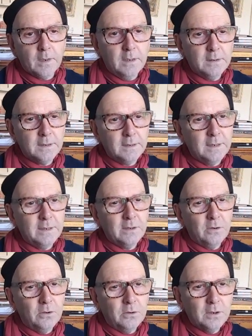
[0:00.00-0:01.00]
I say it
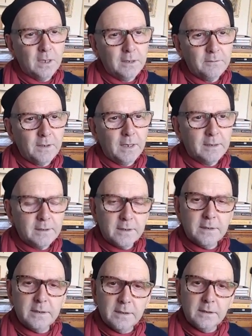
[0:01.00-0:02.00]
all kind of adds
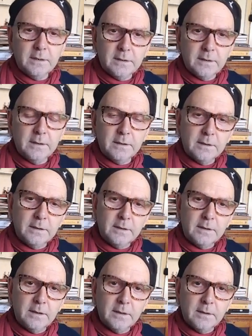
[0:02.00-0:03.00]
to the idea
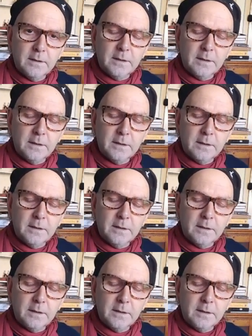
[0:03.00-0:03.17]
that